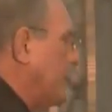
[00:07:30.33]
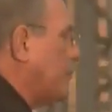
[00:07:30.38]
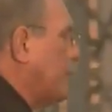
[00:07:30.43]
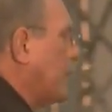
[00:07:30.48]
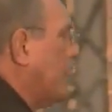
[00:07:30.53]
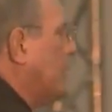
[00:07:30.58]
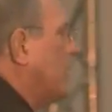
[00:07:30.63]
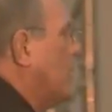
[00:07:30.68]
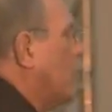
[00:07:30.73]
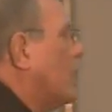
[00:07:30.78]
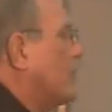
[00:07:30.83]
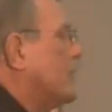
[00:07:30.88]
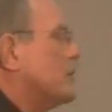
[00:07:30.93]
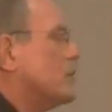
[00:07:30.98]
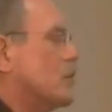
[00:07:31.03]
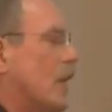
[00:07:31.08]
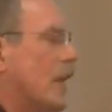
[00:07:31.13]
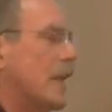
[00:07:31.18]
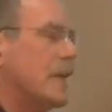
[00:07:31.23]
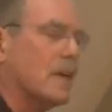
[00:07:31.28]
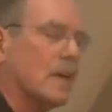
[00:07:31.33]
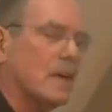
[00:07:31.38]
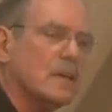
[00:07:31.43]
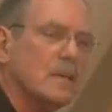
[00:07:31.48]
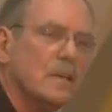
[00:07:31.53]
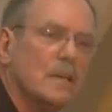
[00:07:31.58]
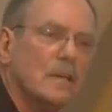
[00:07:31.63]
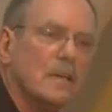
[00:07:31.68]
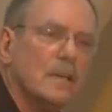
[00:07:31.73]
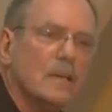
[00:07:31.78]
people I know in
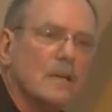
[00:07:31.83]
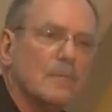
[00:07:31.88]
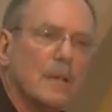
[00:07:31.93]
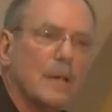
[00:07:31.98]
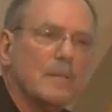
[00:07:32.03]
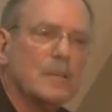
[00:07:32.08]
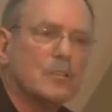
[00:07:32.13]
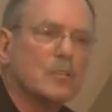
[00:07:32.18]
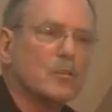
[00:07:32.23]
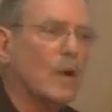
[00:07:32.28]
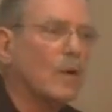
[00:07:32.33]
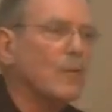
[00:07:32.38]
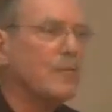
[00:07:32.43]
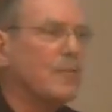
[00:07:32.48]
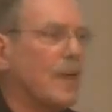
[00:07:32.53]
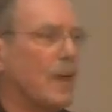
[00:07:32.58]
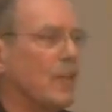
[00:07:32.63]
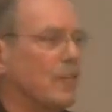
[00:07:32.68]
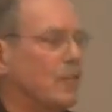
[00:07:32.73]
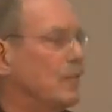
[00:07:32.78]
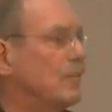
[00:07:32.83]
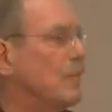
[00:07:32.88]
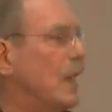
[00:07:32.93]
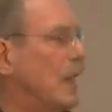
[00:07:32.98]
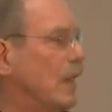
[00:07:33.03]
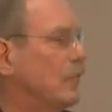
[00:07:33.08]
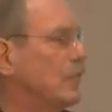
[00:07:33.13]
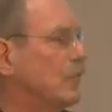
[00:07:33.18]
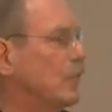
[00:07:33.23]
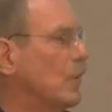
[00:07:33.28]
China, maybe 12,000
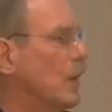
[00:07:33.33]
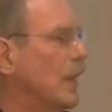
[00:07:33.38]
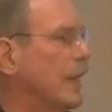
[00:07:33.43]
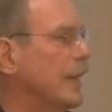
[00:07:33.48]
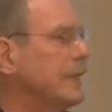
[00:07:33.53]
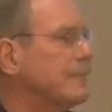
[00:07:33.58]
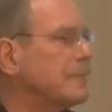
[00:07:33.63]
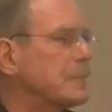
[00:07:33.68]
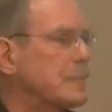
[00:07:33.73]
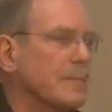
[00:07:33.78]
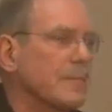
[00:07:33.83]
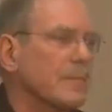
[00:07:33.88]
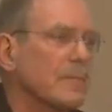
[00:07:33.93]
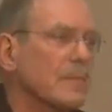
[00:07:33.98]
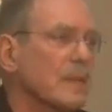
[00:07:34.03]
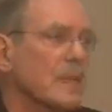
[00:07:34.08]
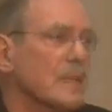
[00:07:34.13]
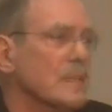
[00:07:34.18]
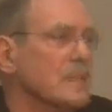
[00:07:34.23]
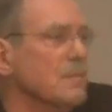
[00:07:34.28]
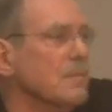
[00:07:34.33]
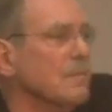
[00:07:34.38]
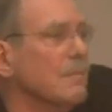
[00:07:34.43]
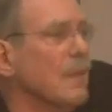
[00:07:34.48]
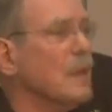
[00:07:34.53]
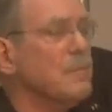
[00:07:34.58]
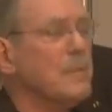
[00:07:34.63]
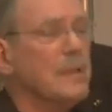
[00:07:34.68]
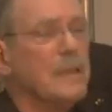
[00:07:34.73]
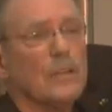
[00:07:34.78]
miles away, it
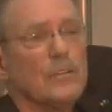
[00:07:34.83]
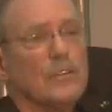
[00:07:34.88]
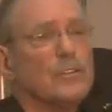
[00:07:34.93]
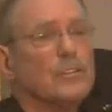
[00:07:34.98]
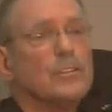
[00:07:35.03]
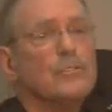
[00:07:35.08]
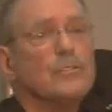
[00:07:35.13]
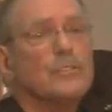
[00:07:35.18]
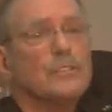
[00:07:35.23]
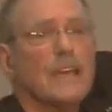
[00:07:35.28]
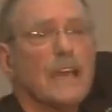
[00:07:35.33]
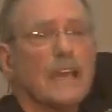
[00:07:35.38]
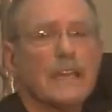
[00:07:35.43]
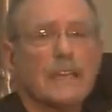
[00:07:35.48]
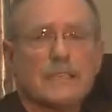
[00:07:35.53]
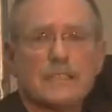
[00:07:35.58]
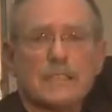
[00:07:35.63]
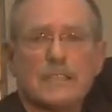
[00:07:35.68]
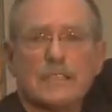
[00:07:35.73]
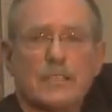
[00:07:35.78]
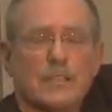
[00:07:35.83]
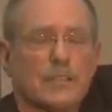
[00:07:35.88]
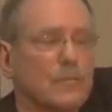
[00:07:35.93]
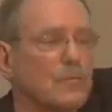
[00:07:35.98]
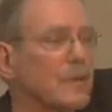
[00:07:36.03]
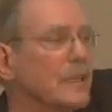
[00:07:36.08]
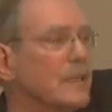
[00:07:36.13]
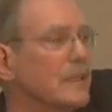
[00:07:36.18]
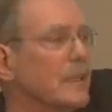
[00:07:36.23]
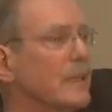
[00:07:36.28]
might be another two seconds because of the
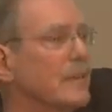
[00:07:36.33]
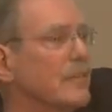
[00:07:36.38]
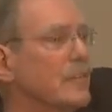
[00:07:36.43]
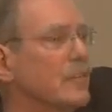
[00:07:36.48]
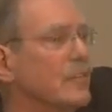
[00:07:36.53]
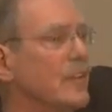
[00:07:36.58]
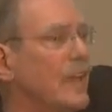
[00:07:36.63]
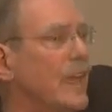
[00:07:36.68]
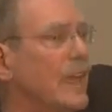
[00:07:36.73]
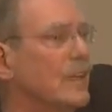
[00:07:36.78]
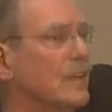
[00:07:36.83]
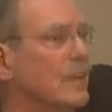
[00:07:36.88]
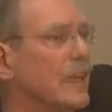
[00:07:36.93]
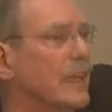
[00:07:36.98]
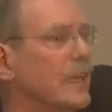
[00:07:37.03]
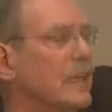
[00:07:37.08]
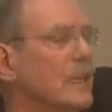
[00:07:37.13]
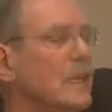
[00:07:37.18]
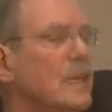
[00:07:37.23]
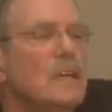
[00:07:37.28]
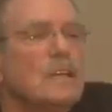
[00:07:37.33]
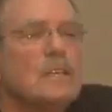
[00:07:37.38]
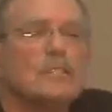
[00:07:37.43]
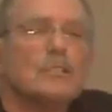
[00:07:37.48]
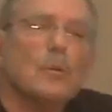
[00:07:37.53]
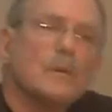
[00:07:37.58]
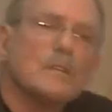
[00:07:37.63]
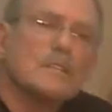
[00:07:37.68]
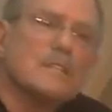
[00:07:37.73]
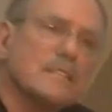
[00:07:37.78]
relay of the satellite.
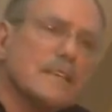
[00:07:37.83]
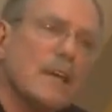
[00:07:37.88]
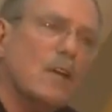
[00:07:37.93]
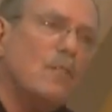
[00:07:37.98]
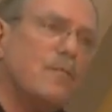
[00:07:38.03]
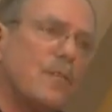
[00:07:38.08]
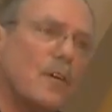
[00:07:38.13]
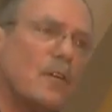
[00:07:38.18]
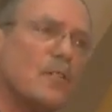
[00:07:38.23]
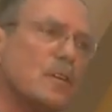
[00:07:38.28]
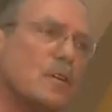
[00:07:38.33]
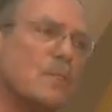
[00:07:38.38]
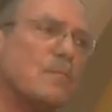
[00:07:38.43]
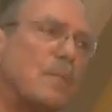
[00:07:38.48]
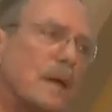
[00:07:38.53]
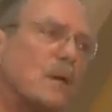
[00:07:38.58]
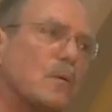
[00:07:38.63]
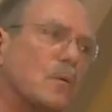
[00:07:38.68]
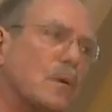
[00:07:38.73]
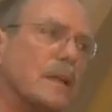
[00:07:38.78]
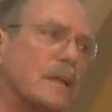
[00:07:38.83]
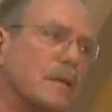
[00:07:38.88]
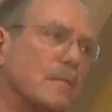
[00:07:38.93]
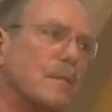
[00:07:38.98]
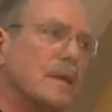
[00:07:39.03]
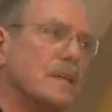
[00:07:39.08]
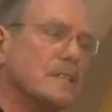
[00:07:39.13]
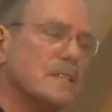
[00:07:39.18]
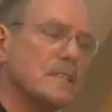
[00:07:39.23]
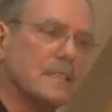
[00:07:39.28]
So what cell phone ubiquity
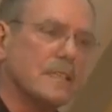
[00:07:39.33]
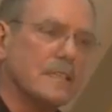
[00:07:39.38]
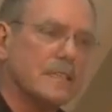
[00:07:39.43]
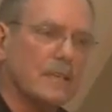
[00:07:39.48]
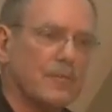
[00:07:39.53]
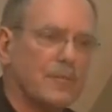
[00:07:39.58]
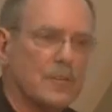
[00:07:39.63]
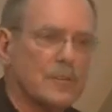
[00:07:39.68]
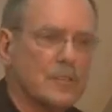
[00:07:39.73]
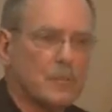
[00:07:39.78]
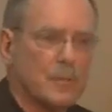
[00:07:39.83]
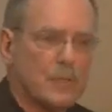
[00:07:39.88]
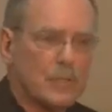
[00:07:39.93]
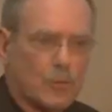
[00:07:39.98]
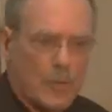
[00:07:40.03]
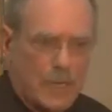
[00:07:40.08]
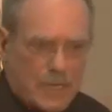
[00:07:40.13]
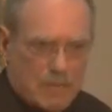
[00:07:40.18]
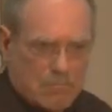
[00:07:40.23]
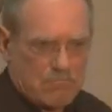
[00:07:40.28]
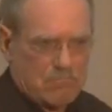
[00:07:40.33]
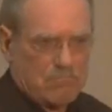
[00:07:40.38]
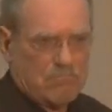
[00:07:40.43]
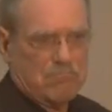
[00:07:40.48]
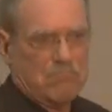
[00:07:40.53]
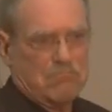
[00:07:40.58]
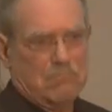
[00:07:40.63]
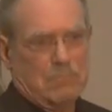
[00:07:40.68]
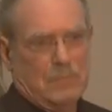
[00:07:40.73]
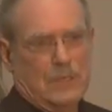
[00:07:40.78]
means is the difference between
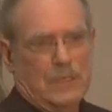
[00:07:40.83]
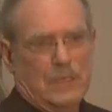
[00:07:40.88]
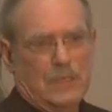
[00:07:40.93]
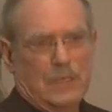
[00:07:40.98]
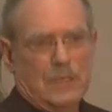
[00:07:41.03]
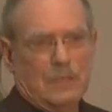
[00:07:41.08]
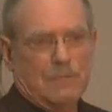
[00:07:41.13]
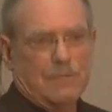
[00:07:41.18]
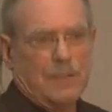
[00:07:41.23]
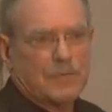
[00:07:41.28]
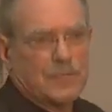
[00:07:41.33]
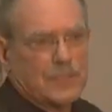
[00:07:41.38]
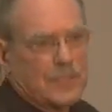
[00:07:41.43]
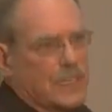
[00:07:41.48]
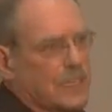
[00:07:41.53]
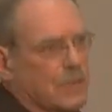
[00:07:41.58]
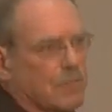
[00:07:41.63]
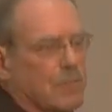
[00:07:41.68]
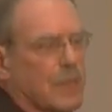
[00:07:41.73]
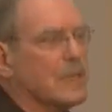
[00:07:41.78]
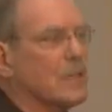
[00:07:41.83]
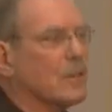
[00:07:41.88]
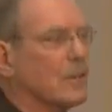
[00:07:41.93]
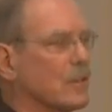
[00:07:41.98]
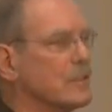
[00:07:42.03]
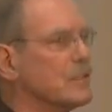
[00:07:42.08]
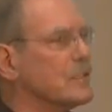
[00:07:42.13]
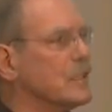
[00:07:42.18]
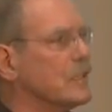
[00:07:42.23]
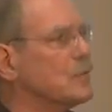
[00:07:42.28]
15
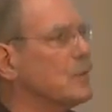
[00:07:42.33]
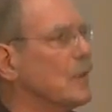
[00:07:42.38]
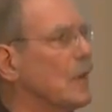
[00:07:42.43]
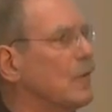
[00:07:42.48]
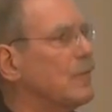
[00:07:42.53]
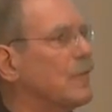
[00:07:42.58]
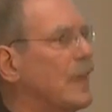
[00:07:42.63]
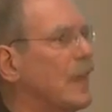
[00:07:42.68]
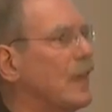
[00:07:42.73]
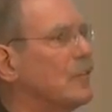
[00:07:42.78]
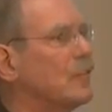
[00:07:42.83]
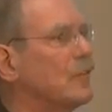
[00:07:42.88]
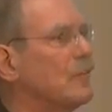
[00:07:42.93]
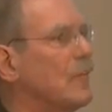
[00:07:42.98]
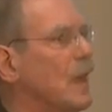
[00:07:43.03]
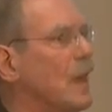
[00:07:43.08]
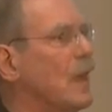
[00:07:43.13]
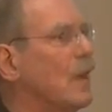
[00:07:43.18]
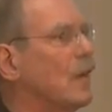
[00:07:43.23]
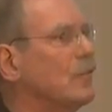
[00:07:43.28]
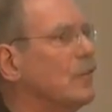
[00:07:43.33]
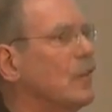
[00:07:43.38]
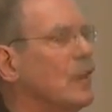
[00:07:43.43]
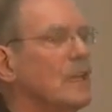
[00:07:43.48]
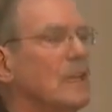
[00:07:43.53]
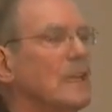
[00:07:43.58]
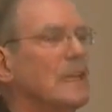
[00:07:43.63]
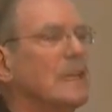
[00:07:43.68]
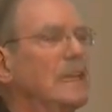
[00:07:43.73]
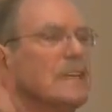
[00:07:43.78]
meters and 12,000 miles
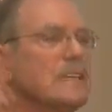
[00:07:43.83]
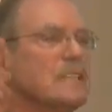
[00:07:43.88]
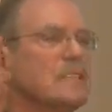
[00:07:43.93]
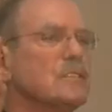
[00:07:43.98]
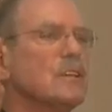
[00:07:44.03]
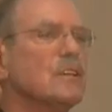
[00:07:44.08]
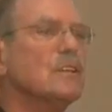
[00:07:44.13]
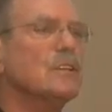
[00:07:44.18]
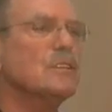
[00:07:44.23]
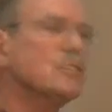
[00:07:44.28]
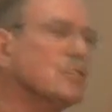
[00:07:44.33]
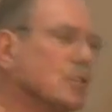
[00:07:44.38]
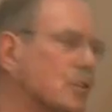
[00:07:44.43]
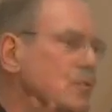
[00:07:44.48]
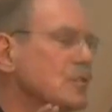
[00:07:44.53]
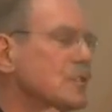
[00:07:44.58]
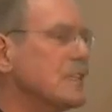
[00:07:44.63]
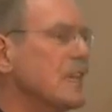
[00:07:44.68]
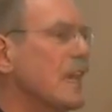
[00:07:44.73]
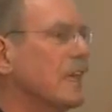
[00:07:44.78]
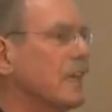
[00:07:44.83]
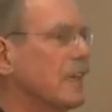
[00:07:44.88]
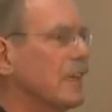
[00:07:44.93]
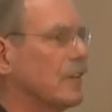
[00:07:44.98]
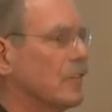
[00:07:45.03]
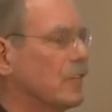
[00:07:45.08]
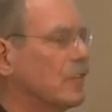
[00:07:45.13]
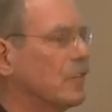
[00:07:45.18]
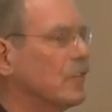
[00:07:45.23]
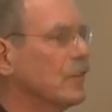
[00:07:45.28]
is two
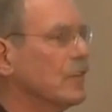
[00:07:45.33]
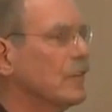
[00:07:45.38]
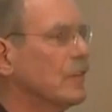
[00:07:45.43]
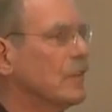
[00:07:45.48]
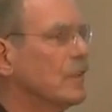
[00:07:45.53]
seconds.